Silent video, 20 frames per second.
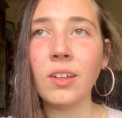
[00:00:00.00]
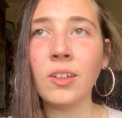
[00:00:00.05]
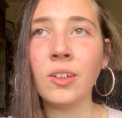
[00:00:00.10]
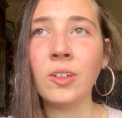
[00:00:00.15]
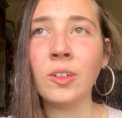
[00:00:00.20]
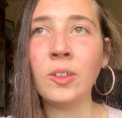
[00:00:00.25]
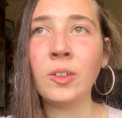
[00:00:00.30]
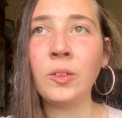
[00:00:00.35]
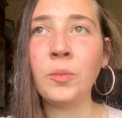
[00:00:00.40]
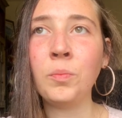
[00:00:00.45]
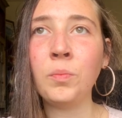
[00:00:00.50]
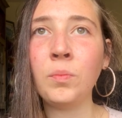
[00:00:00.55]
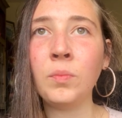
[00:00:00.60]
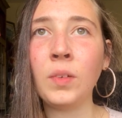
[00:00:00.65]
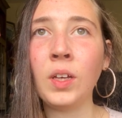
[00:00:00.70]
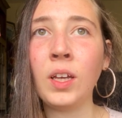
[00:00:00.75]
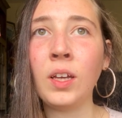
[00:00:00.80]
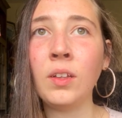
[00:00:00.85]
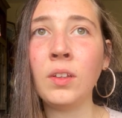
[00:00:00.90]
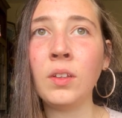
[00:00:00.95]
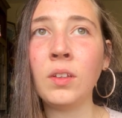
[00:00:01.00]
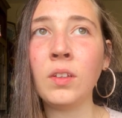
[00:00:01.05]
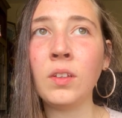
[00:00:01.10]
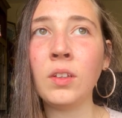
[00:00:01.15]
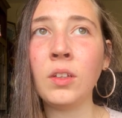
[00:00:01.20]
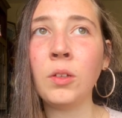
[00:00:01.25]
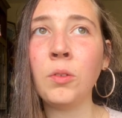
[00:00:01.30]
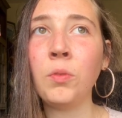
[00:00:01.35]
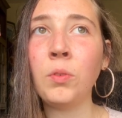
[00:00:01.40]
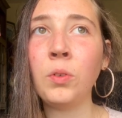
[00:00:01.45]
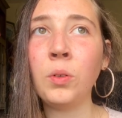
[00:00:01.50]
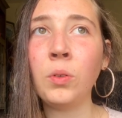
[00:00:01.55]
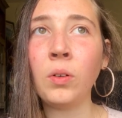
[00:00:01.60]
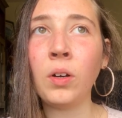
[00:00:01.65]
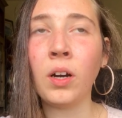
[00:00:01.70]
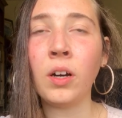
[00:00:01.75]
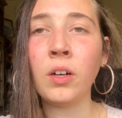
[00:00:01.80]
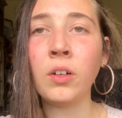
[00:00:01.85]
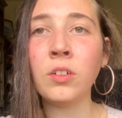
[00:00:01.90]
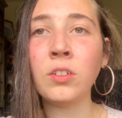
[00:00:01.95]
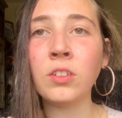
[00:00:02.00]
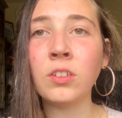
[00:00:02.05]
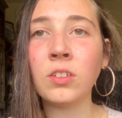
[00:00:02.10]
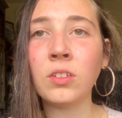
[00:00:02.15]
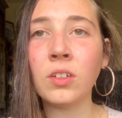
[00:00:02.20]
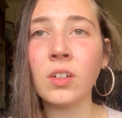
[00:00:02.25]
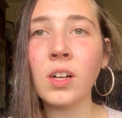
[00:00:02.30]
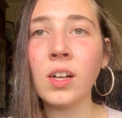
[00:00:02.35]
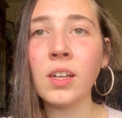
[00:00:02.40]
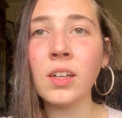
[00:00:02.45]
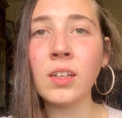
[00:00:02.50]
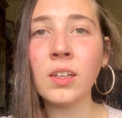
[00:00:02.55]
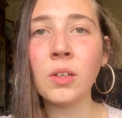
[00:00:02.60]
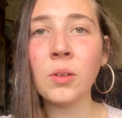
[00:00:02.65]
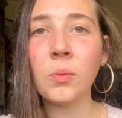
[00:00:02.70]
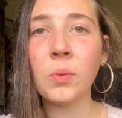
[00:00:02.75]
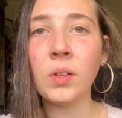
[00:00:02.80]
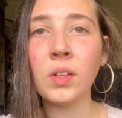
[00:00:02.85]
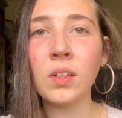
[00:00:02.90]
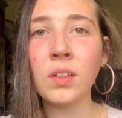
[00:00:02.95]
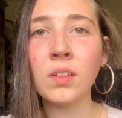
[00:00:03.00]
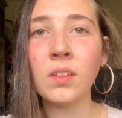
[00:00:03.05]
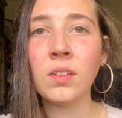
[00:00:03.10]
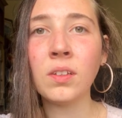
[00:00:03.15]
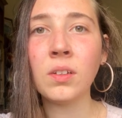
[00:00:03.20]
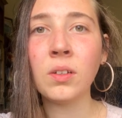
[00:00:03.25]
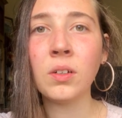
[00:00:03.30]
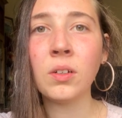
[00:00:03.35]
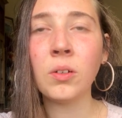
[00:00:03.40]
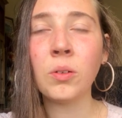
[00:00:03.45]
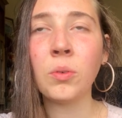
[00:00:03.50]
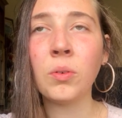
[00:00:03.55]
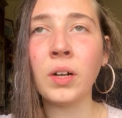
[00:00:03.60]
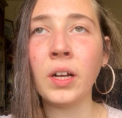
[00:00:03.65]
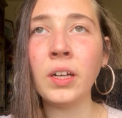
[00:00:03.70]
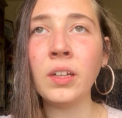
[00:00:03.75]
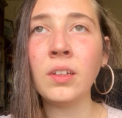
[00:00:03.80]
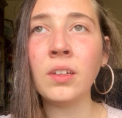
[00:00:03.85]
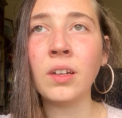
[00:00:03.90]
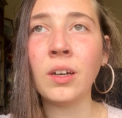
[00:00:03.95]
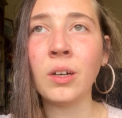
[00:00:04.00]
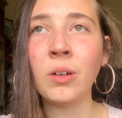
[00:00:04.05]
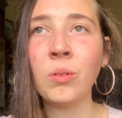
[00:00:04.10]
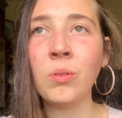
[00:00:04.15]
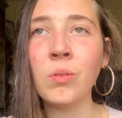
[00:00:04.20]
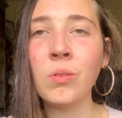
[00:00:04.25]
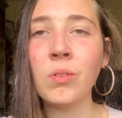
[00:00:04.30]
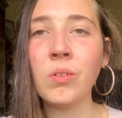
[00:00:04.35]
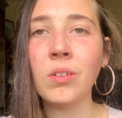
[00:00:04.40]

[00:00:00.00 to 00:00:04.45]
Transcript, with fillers: um, and if you are struggling with it right now